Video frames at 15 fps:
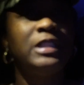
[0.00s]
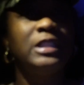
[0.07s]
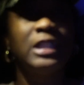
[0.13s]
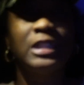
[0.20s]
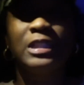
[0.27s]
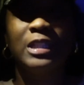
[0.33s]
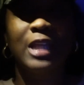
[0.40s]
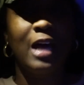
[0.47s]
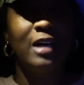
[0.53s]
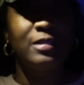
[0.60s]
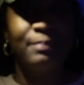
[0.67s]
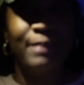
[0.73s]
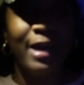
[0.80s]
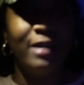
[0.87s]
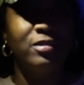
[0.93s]
sixty
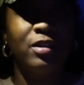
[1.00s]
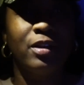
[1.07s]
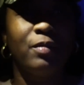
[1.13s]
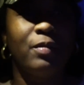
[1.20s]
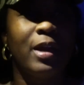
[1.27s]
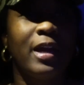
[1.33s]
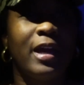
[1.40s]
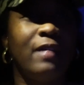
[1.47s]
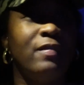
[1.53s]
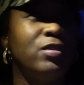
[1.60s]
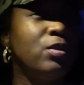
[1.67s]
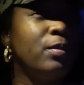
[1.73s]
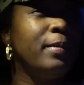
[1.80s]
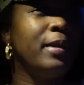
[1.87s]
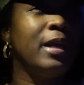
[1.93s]
thousand miles on it when I gave it
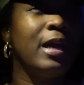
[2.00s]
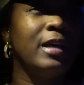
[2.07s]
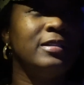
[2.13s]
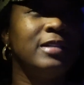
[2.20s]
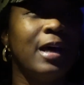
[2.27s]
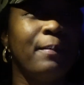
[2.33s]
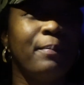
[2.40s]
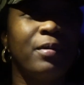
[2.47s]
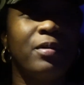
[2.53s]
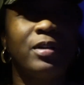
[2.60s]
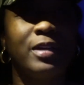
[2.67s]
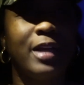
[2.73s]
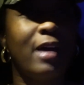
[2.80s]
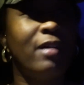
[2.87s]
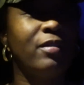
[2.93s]
to him, and it has not
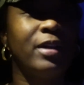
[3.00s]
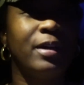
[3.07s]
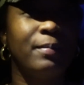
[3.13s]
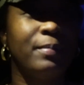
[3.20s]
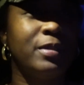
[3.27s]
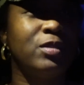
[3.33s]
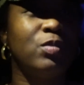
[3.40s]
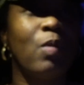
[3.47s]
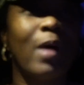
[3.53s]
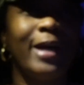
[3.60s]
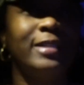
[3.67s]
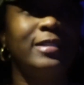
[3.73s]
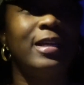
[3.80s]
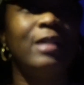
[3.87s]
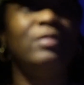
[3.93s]
broken down on him but
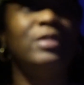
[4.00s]
twice, and that